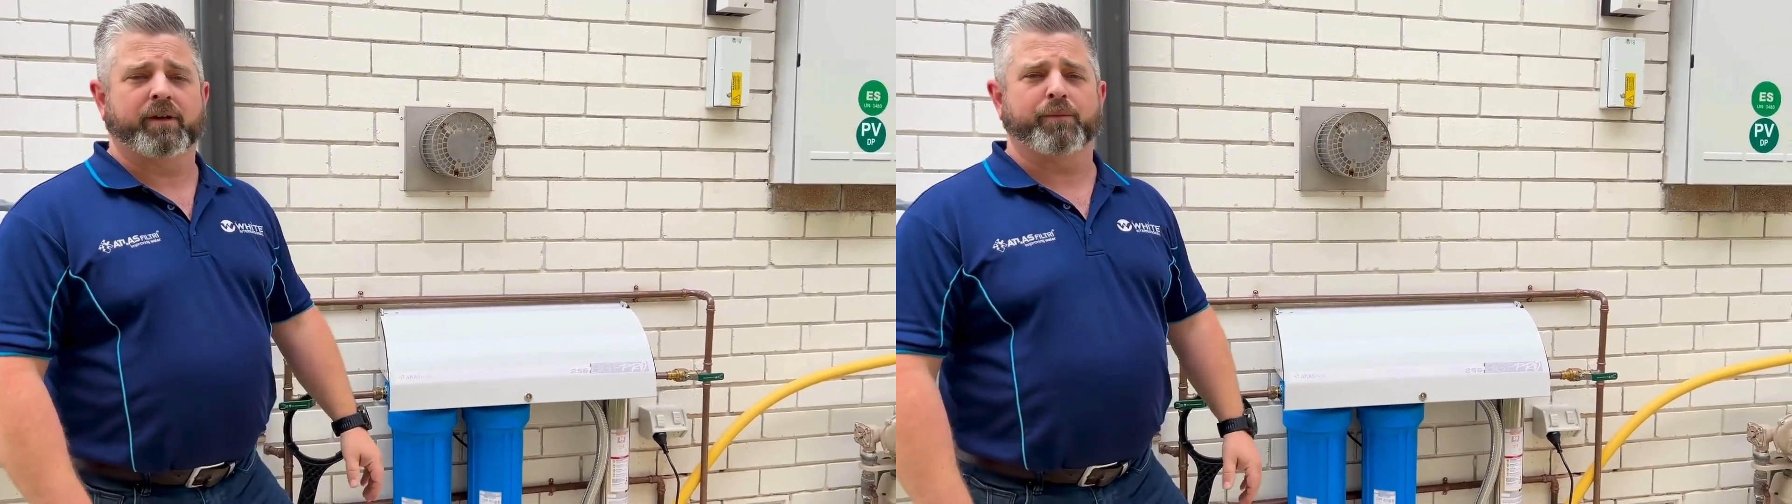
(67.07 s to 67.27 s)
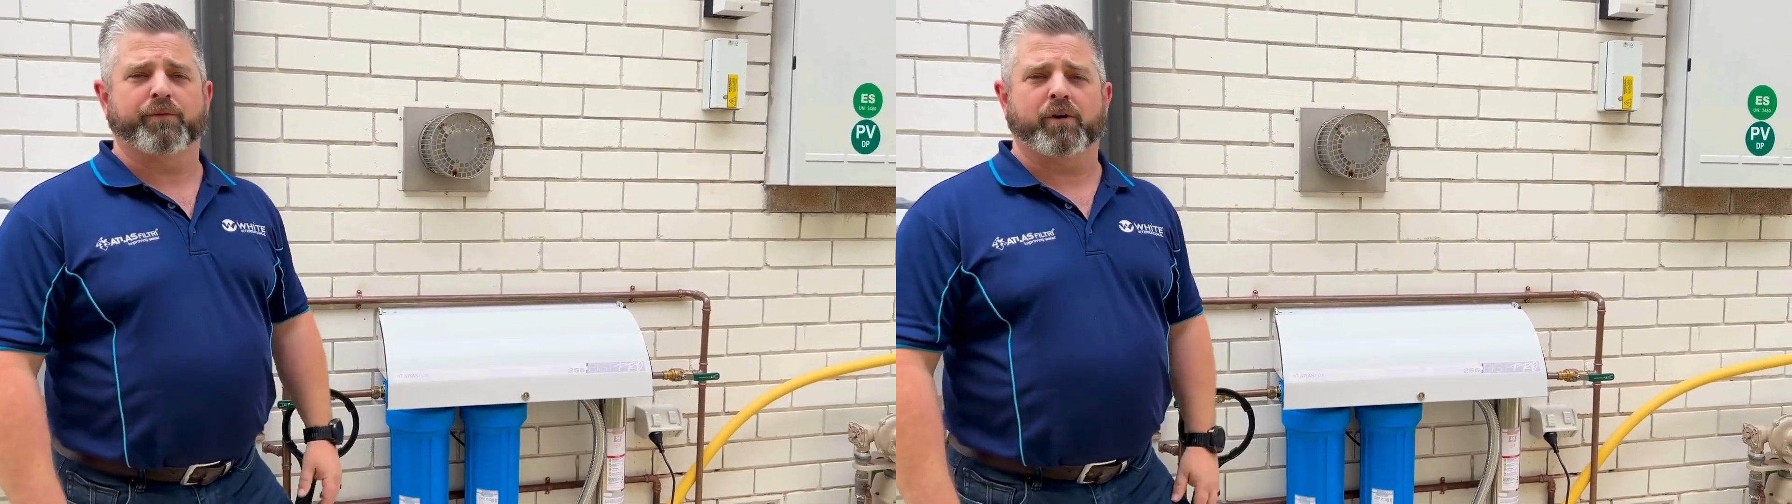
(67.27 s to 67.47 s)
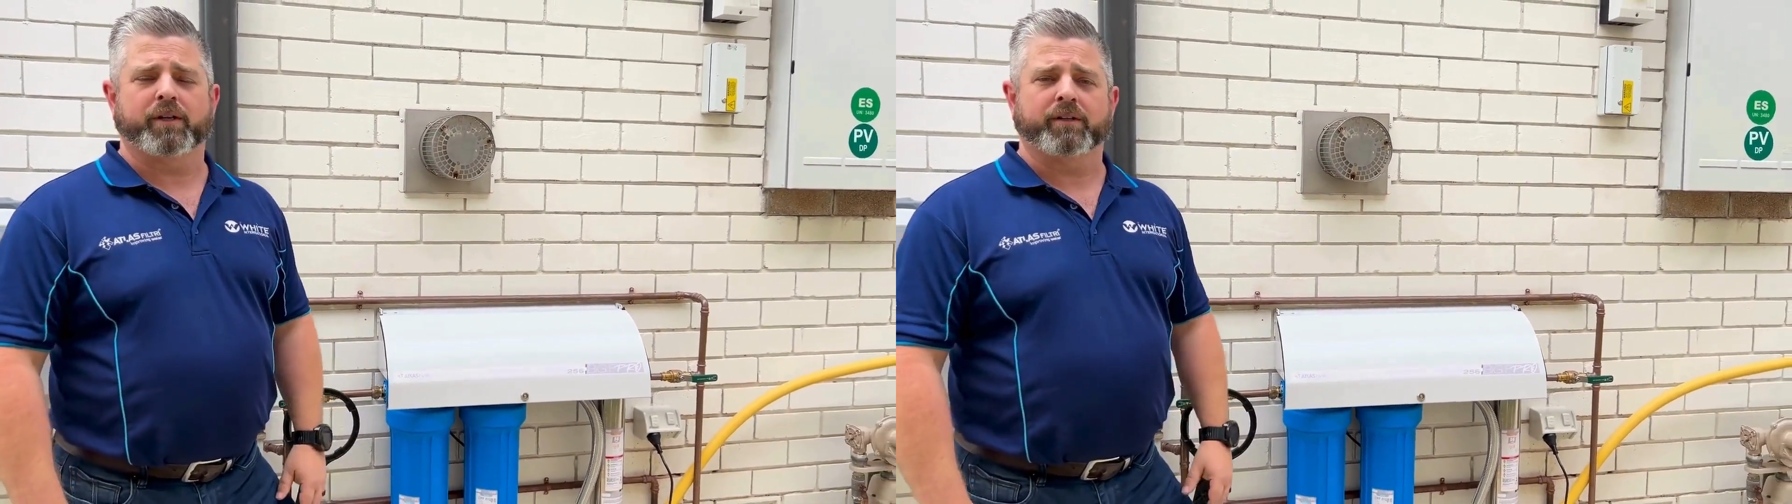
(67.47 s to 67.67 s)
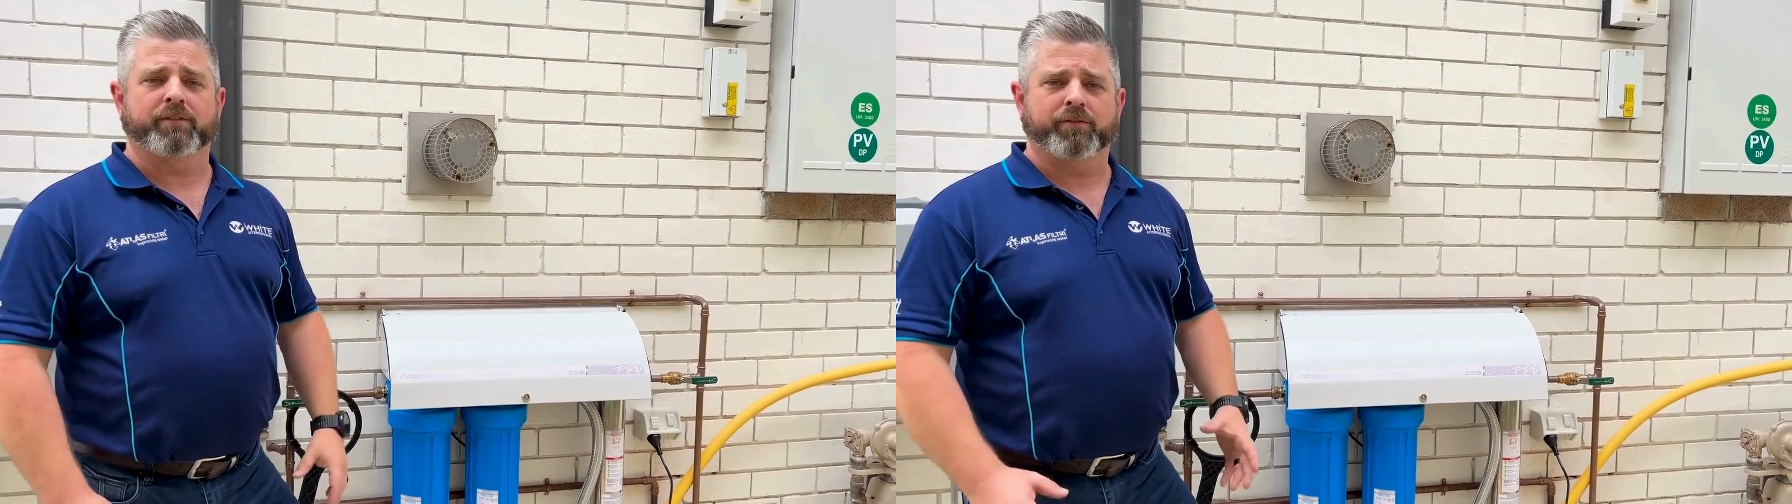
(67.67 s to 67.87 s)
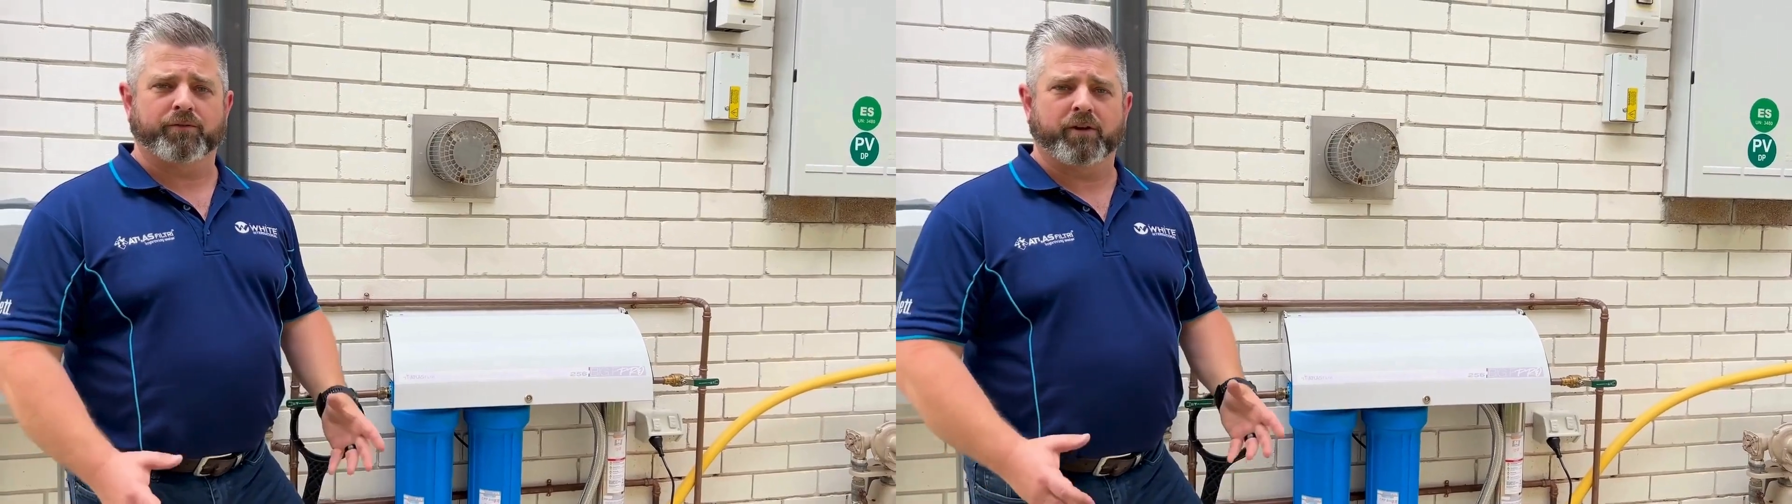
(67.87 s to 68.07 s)
and providing
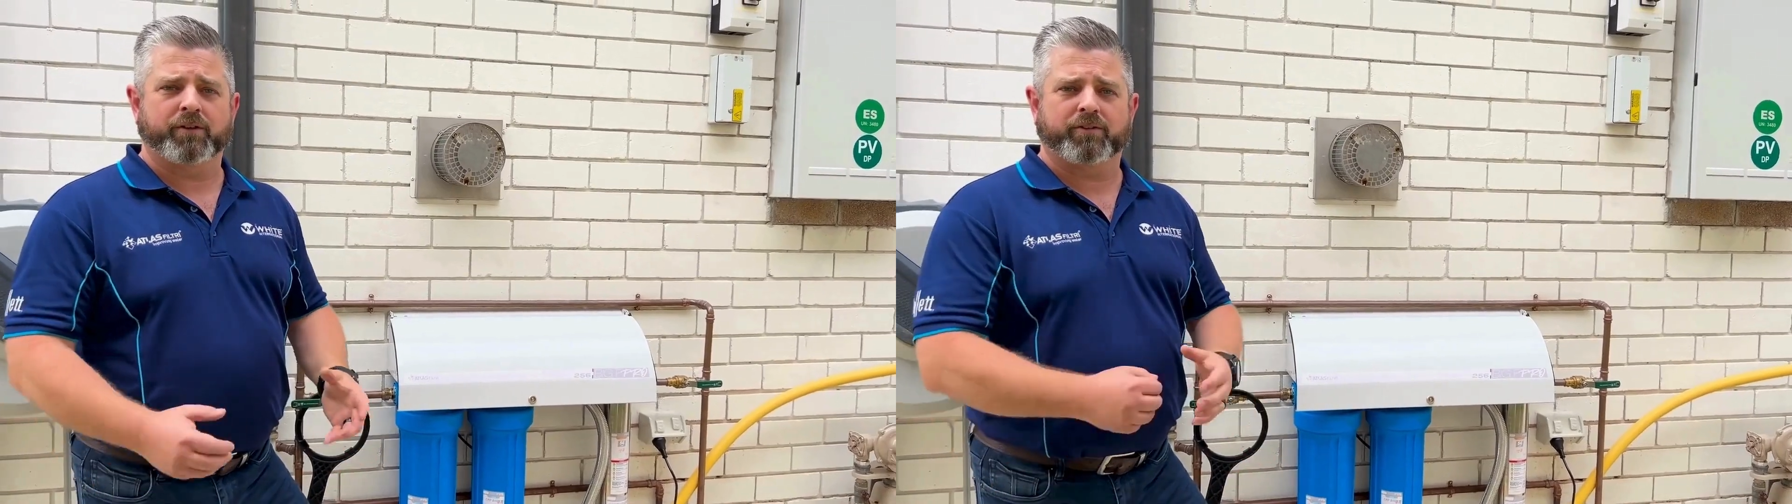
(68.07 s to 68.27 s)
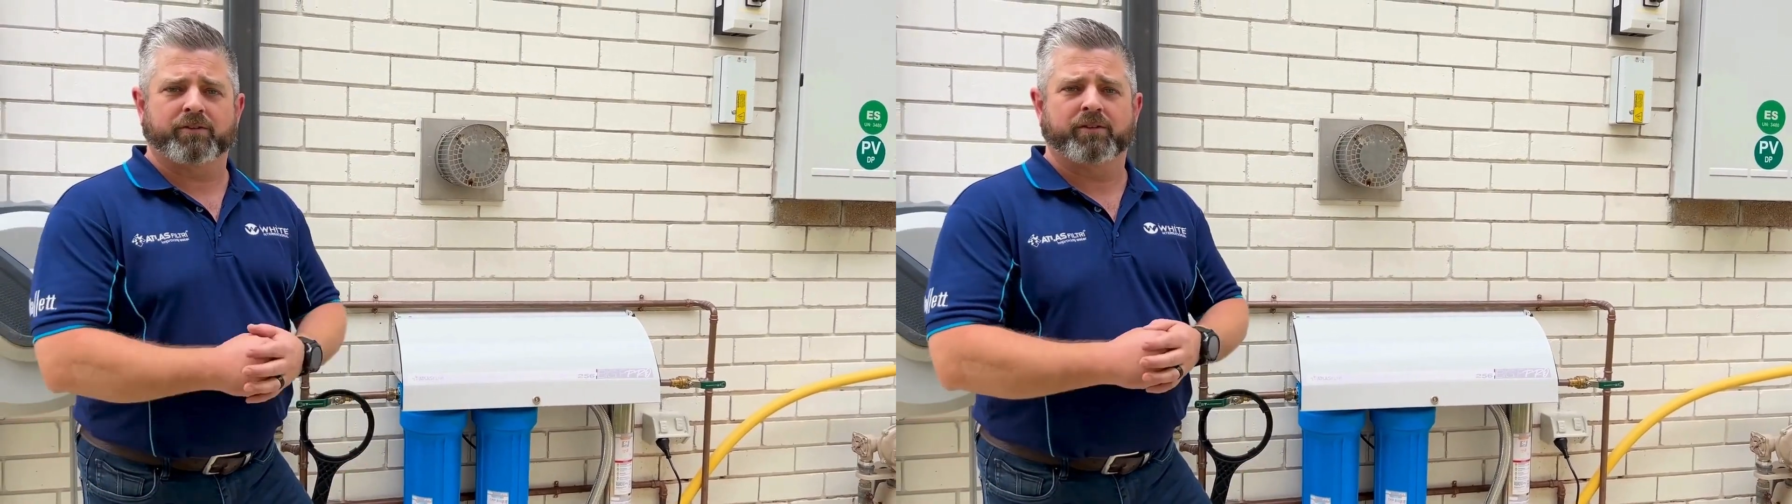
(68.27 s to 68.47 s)
fresh,